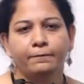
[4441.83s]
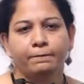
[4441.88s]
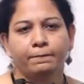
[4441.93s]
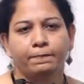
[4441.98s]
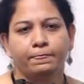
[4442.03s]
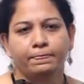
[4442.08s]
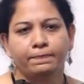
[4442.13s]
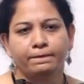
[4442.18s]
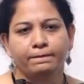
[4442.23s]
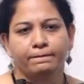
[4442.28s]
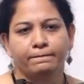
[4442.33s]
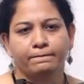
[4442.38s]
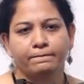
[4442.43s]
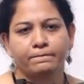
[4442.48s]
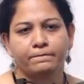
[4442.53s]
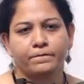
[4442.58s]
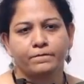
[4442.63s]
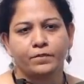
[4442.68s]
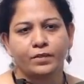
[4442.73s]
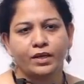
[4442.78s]
Mm.
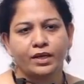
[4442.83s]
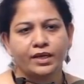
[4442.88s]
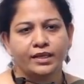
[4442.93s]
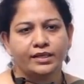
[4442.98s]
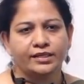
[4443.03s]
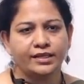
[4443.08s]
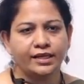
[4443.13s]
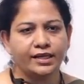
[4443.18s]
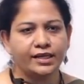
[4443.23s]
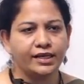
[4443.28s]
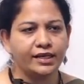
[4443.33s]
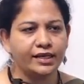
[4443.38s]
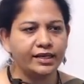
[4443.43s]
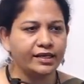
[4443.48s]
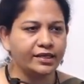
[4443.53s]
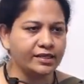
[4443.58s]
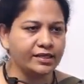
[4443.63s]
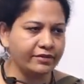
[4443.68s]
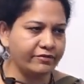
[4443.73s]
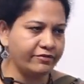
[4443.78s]
Generally, it
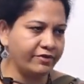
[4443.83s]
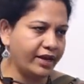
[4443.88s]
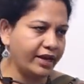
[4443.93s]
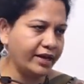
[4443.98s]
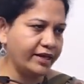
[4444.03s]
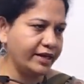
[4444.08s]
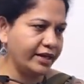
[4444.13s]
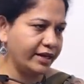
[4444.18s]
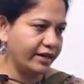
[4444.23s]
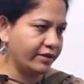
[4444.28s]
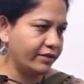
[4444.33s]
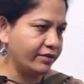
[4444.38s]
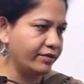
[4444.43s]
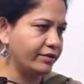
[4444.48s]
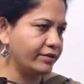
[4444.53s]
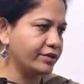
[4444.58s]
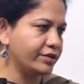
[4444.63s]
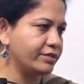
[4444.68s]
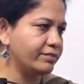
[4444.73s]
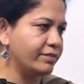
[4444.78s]
is a five-day
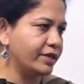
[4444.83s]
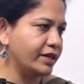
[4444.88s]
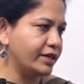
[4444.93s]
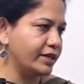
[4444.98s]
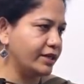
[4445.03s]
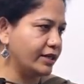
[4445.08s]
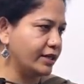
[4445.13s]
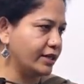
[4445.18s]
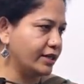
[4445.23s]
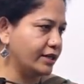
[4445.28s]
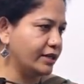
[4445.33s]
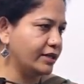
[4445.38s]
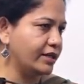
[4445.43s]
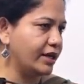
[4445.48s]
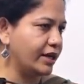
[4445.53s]
course, but uh,